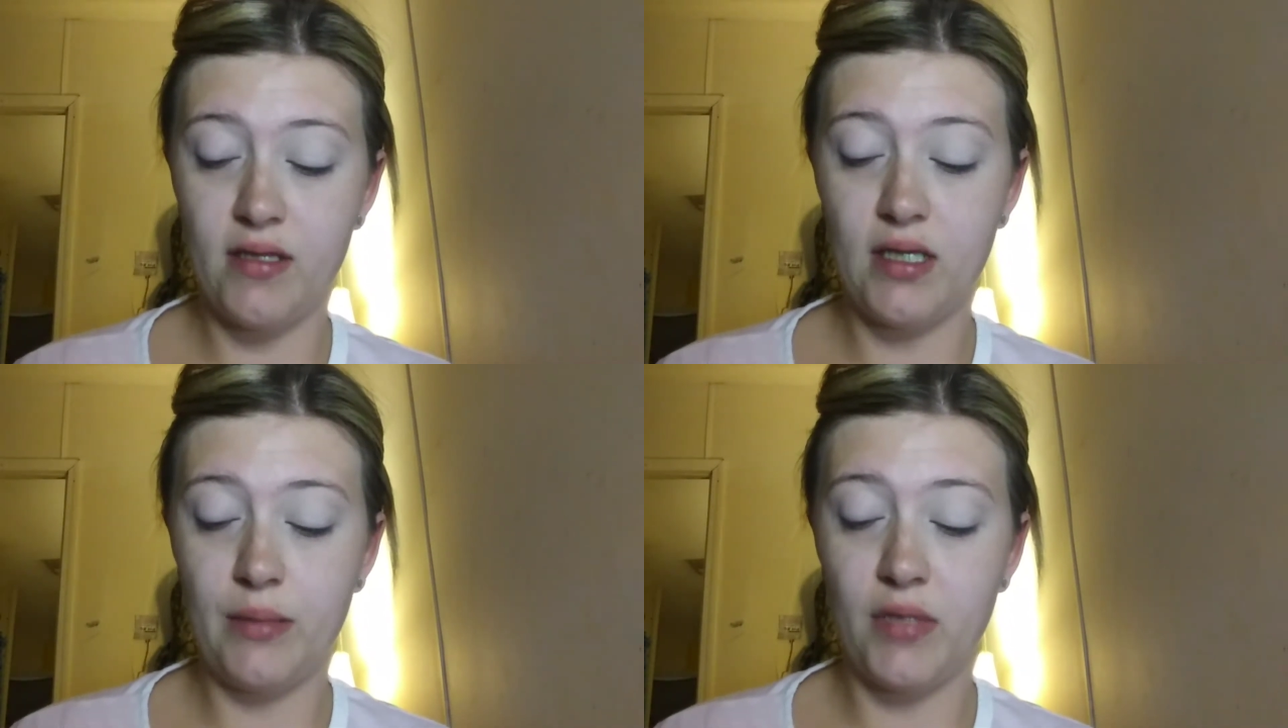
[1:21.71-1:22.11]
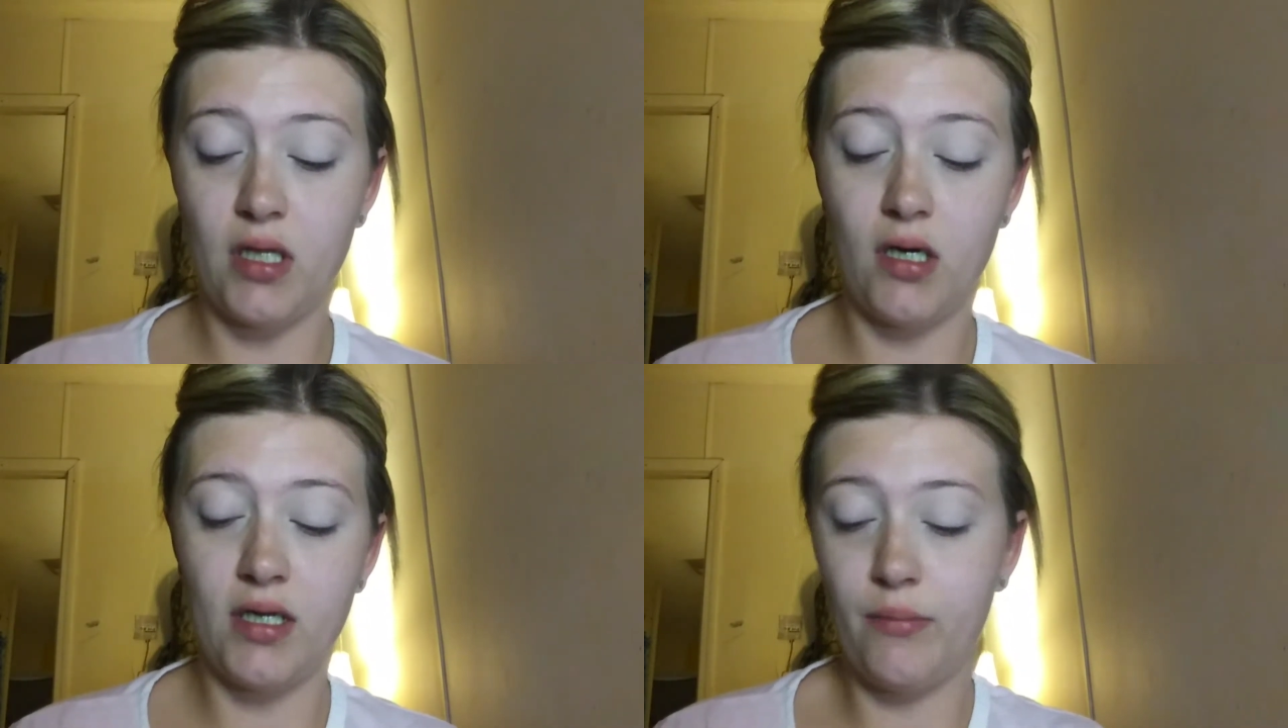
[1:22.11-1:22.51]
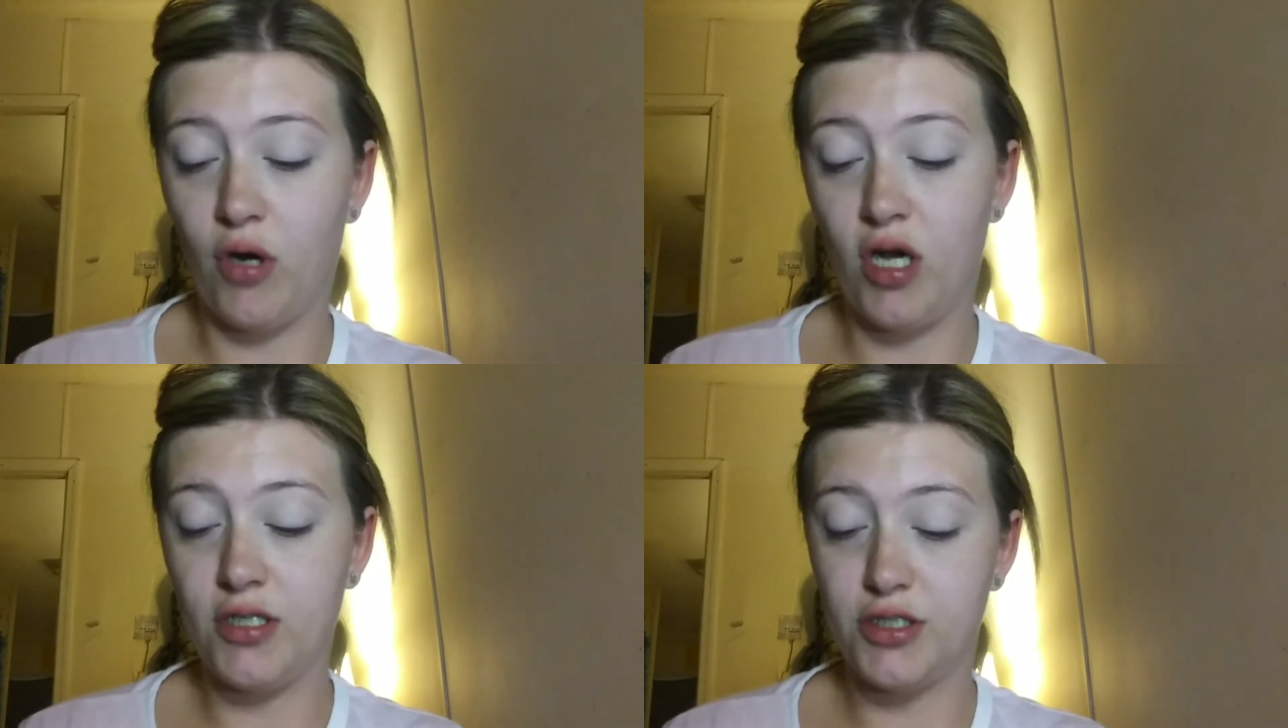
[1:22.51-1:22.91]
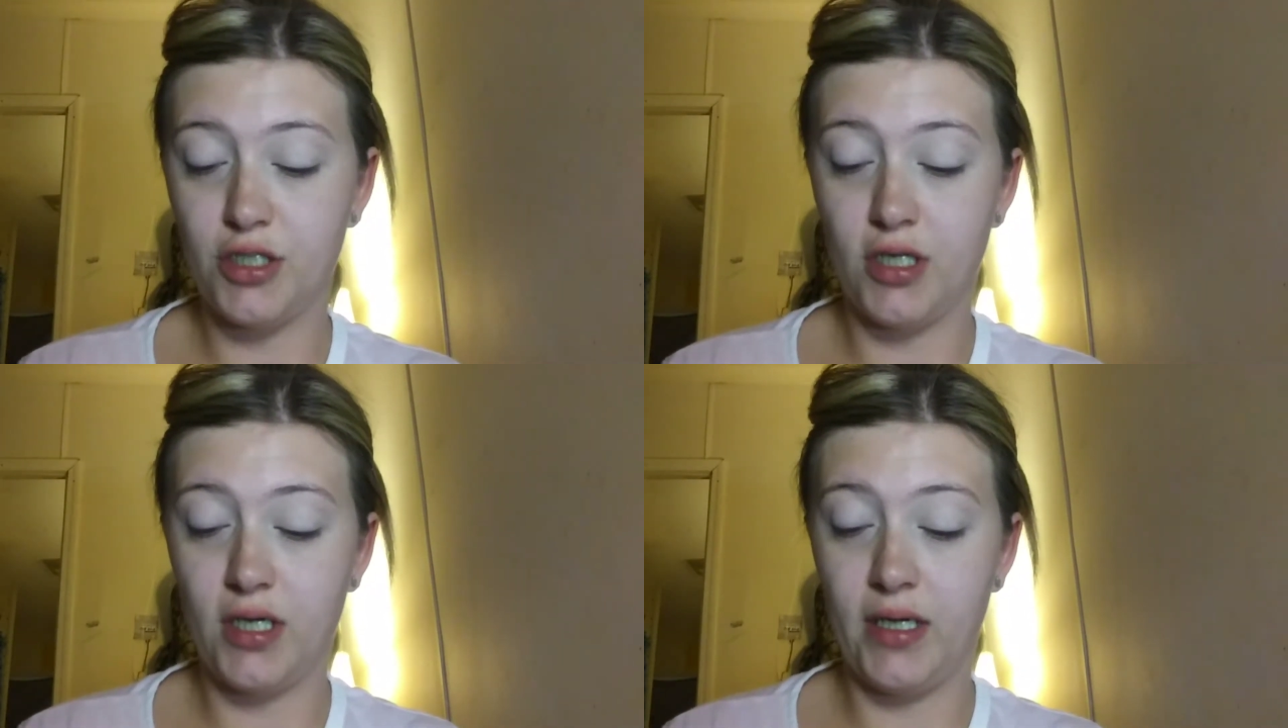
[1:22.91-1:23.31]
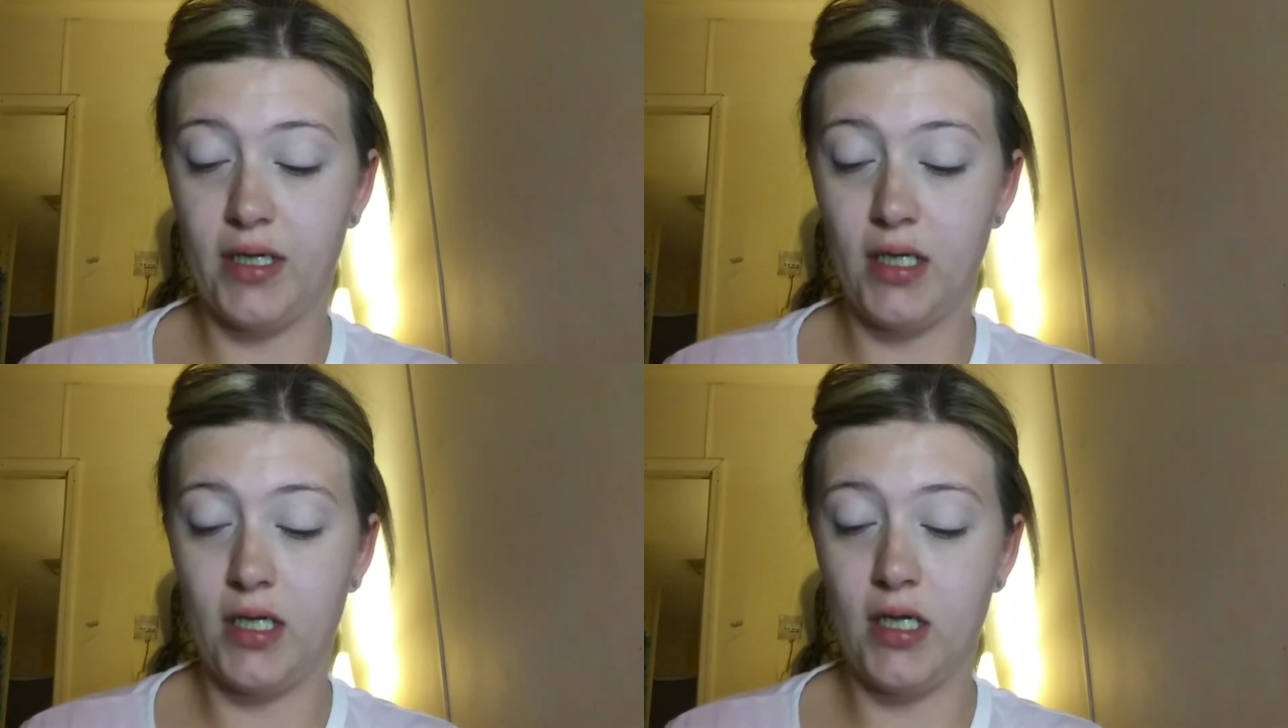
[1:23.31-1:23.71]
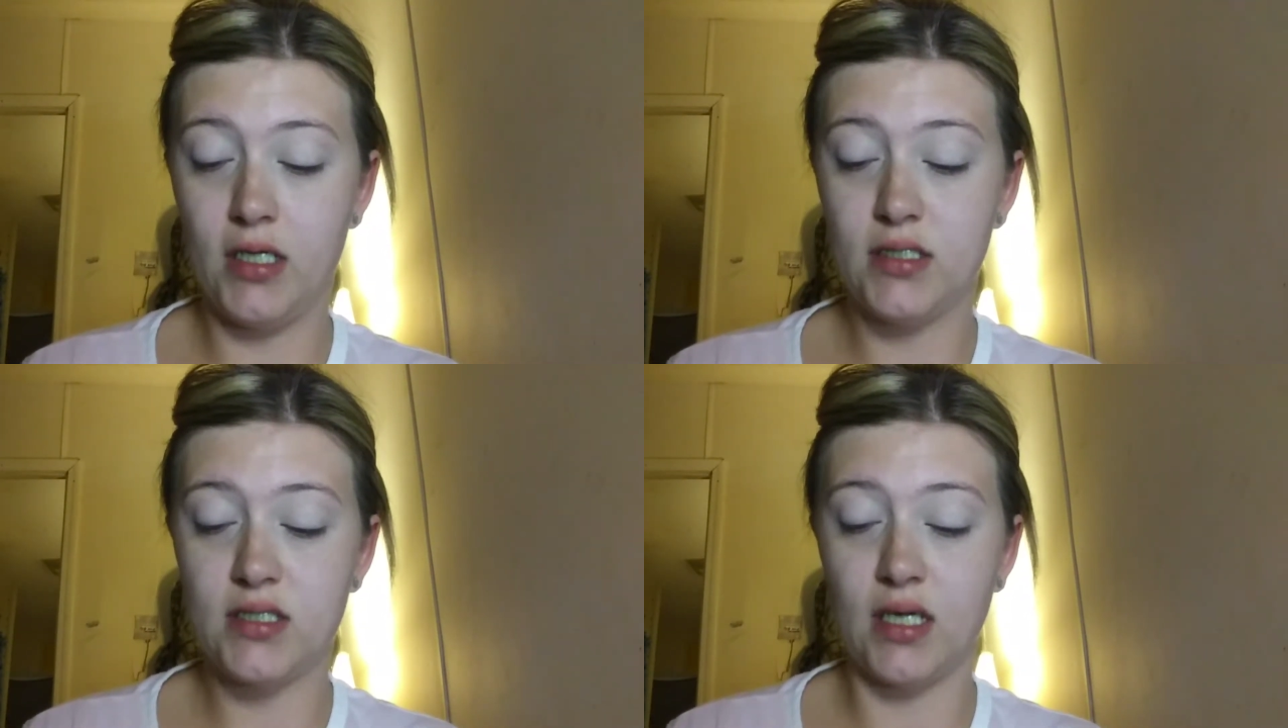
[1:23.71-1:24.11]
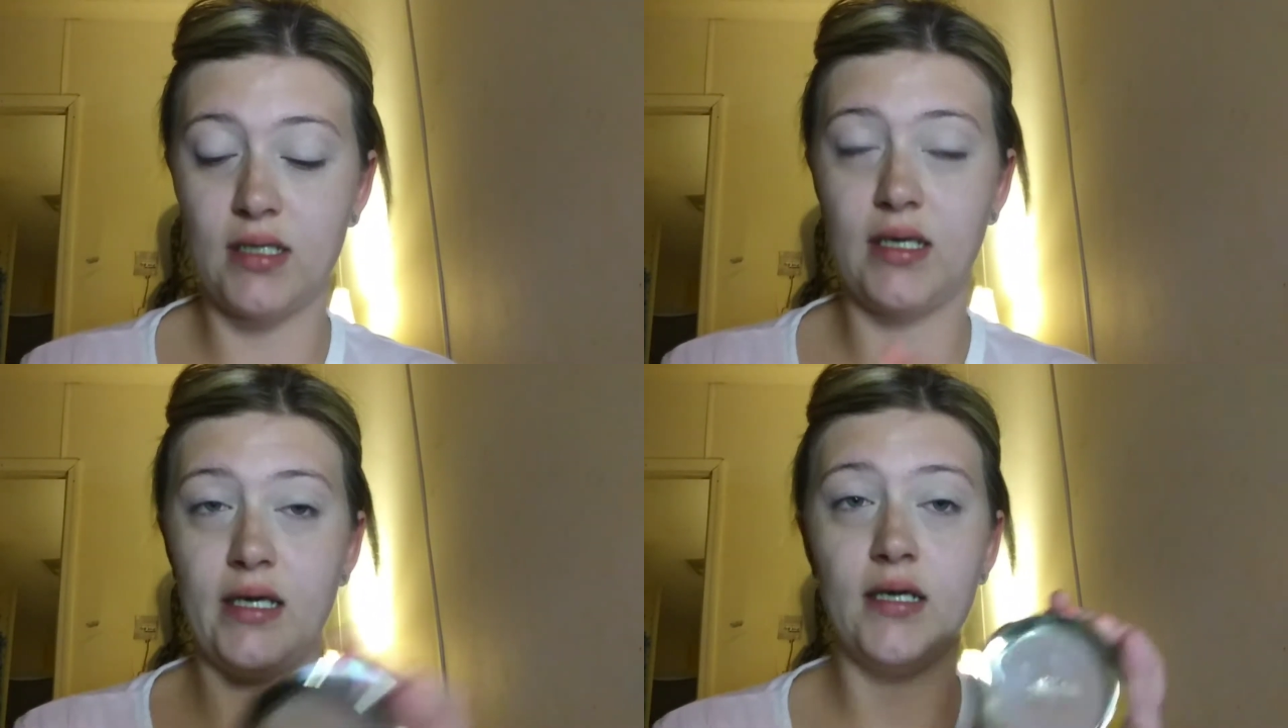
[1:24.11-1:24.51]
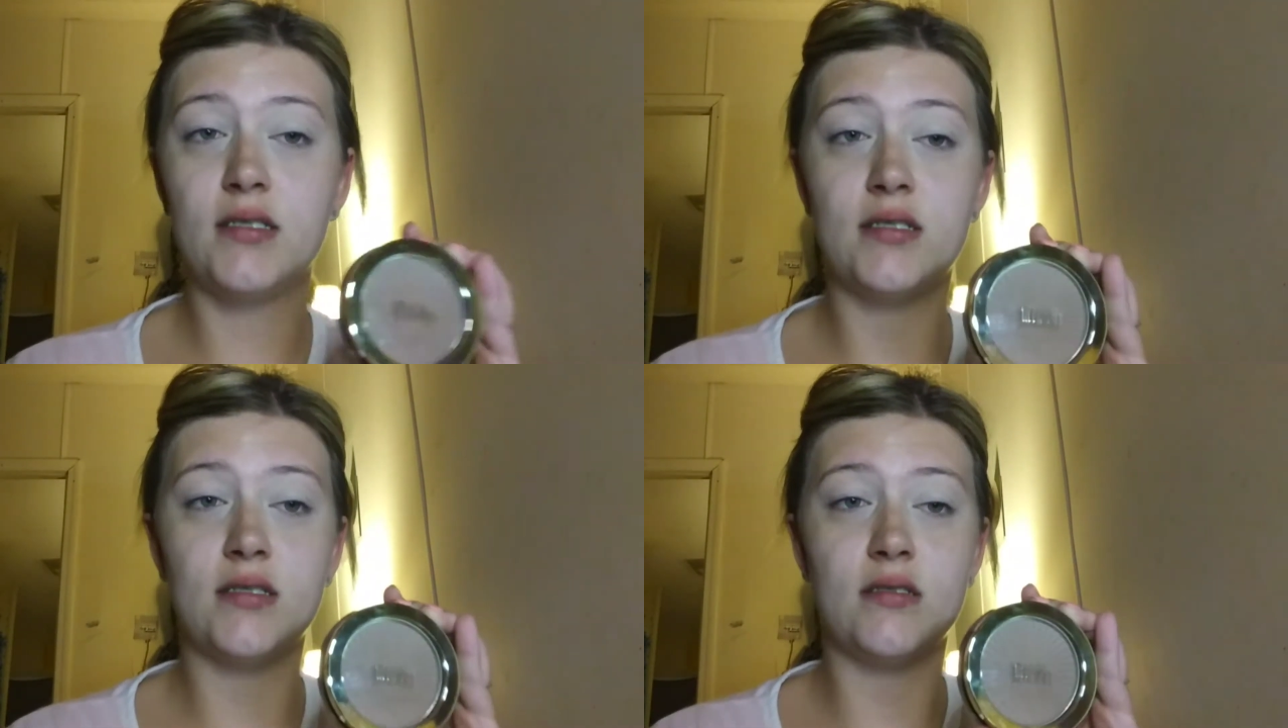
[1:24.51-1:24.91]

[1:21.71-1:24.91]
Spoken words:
the Milani bronzer in Sunkissed.